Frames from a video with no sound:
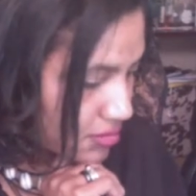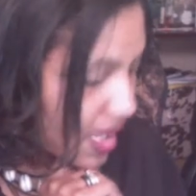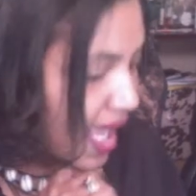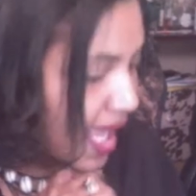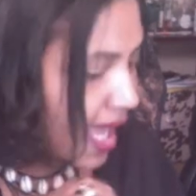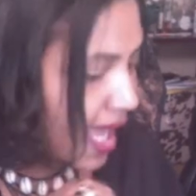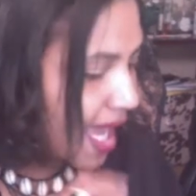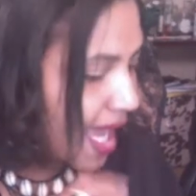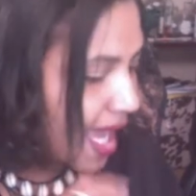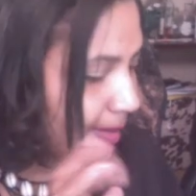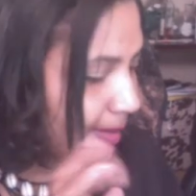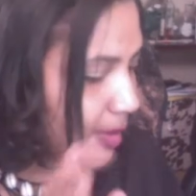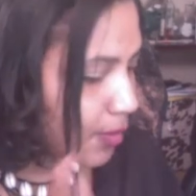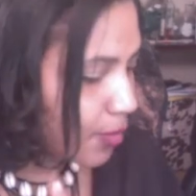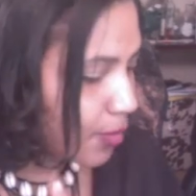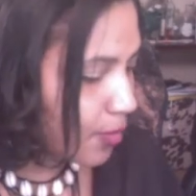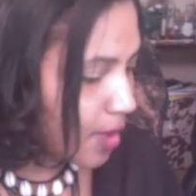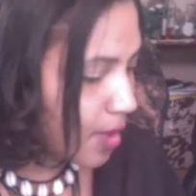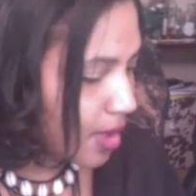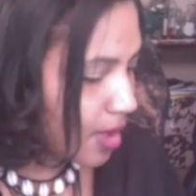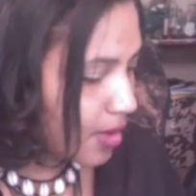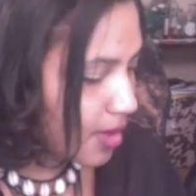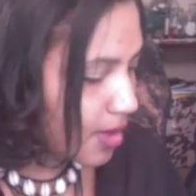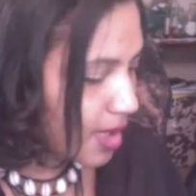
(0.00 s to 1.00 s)
I'm a root
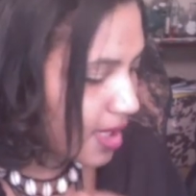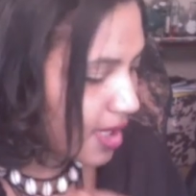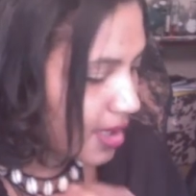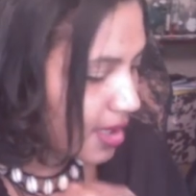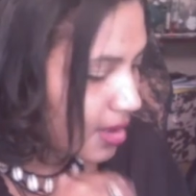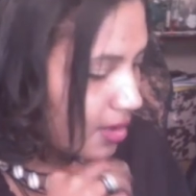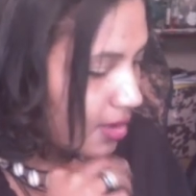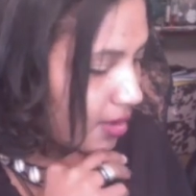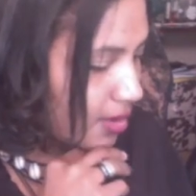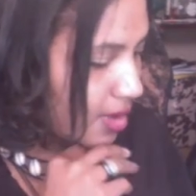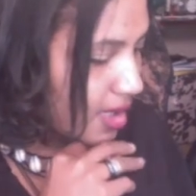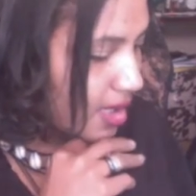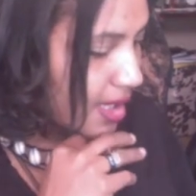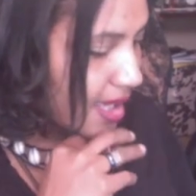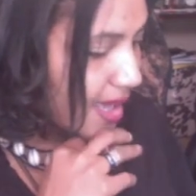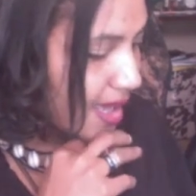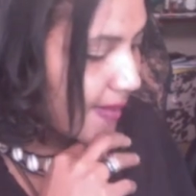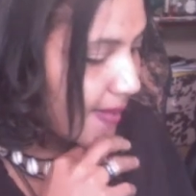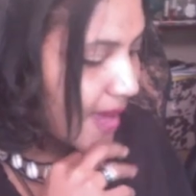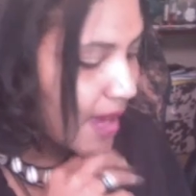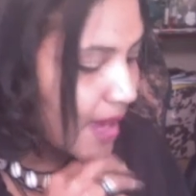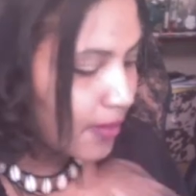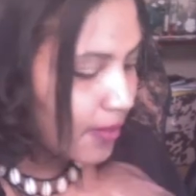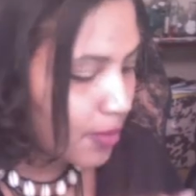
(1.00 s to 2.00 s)
worker. Am
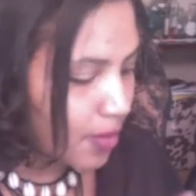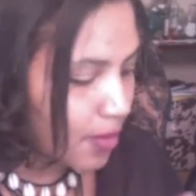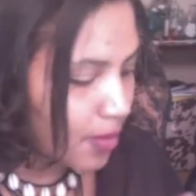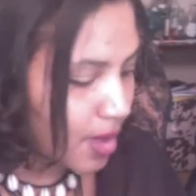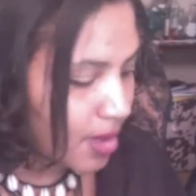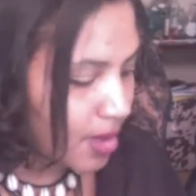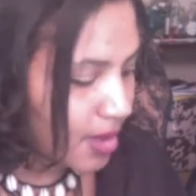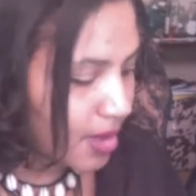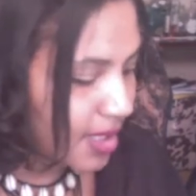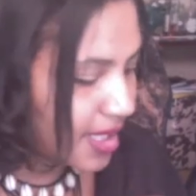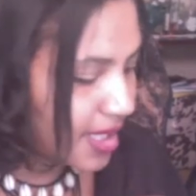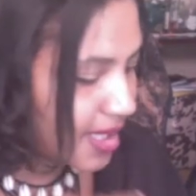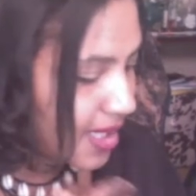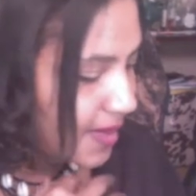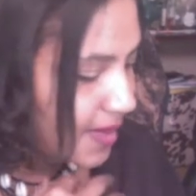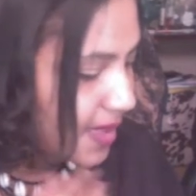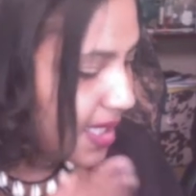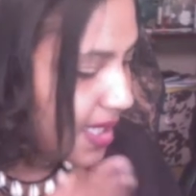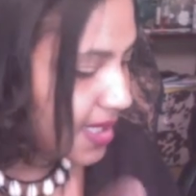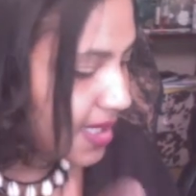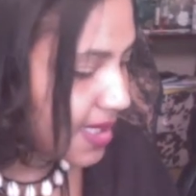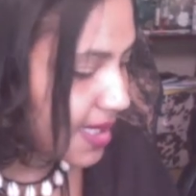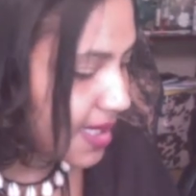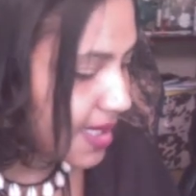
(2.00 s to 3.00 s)
I a root worker healing
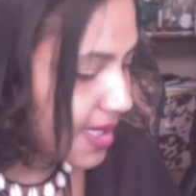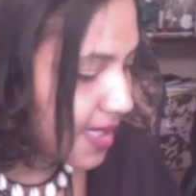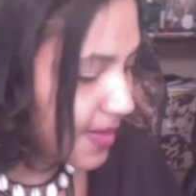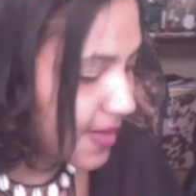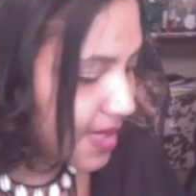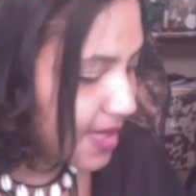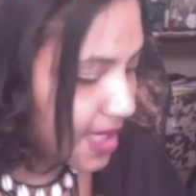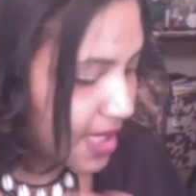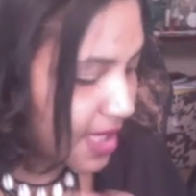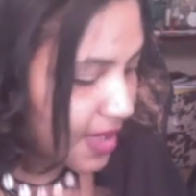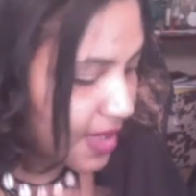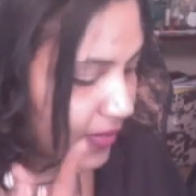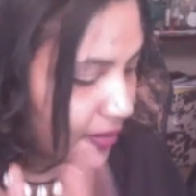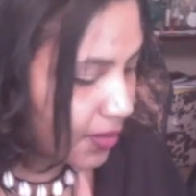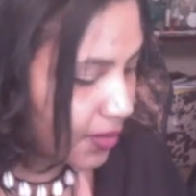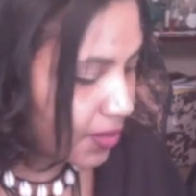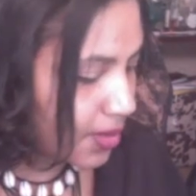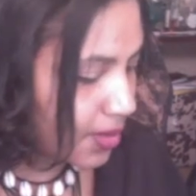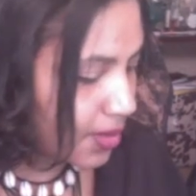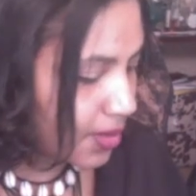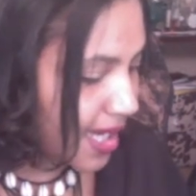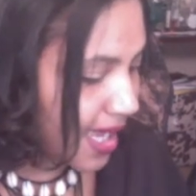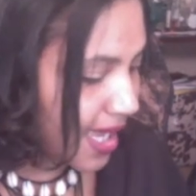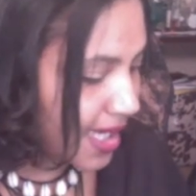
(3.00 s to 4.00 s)
because I seem to get through a
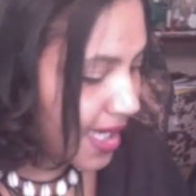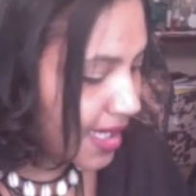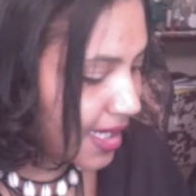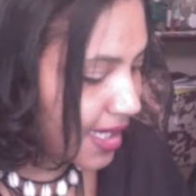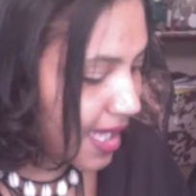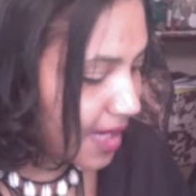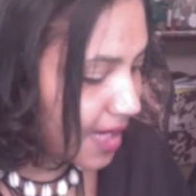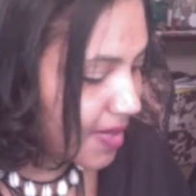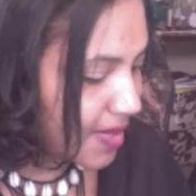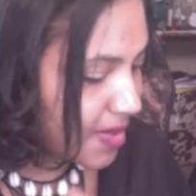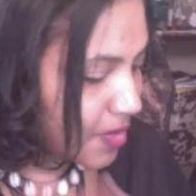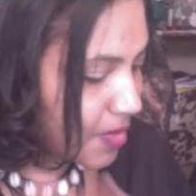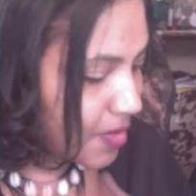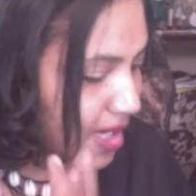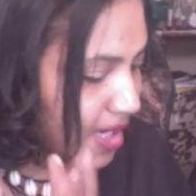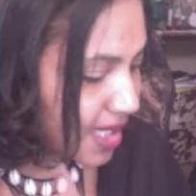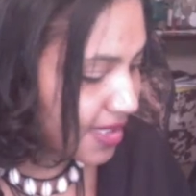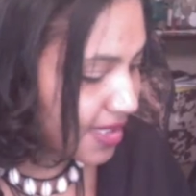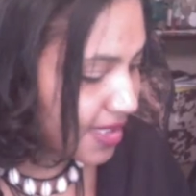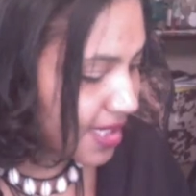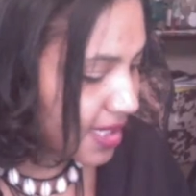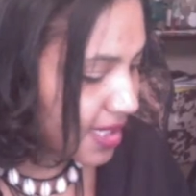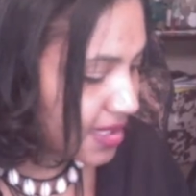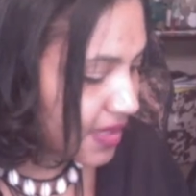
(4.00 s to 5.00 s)
lot of people when I
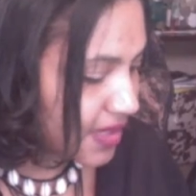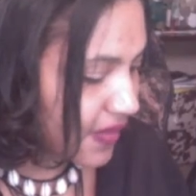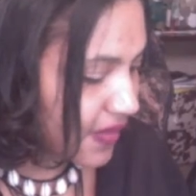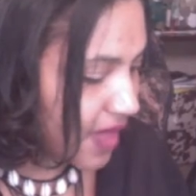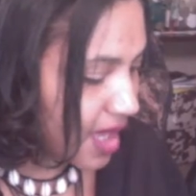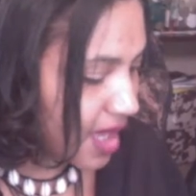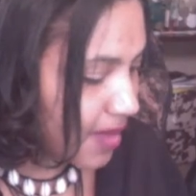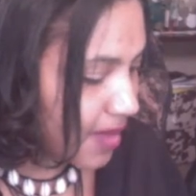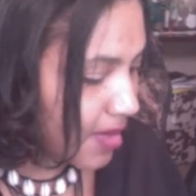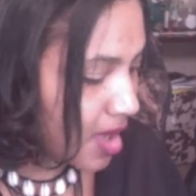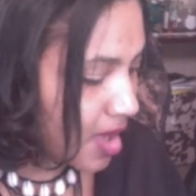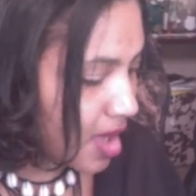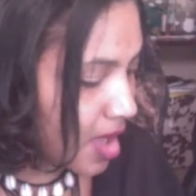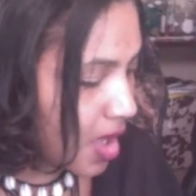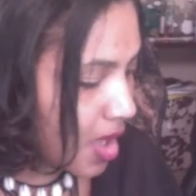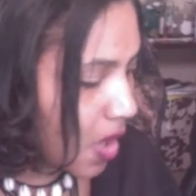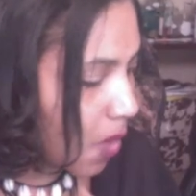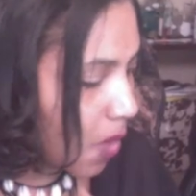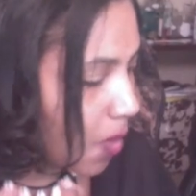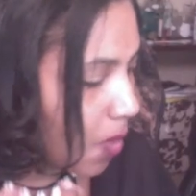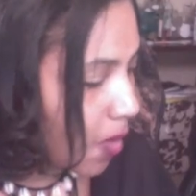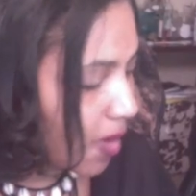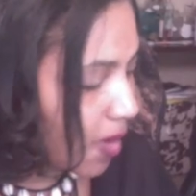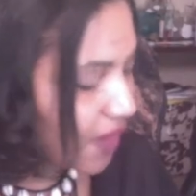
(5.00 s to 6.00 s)
talk to them
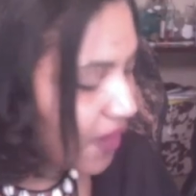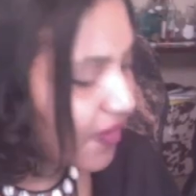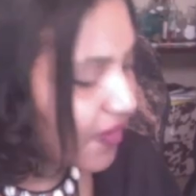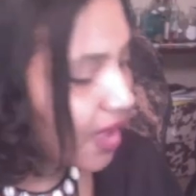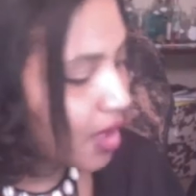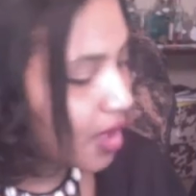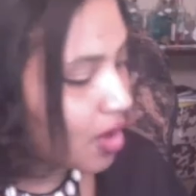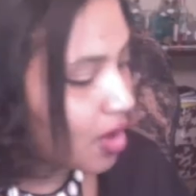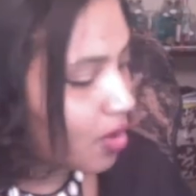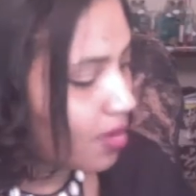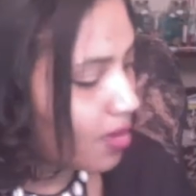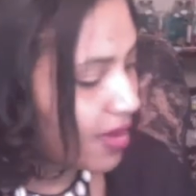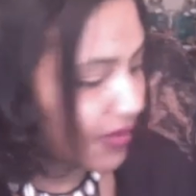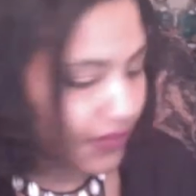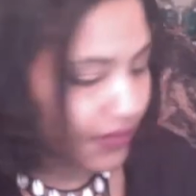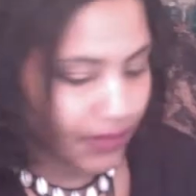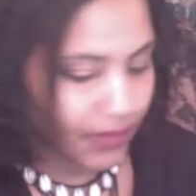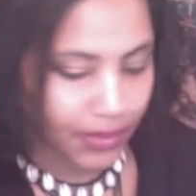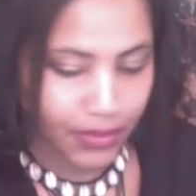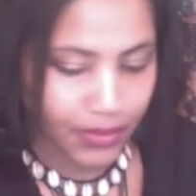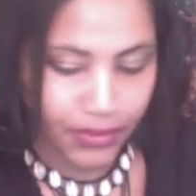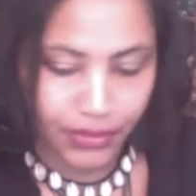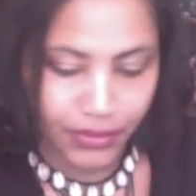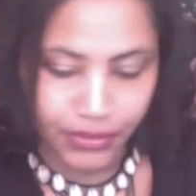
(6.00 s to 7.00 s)
with what they're going
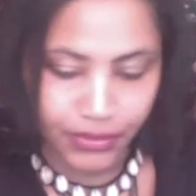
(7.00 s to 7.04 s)
through?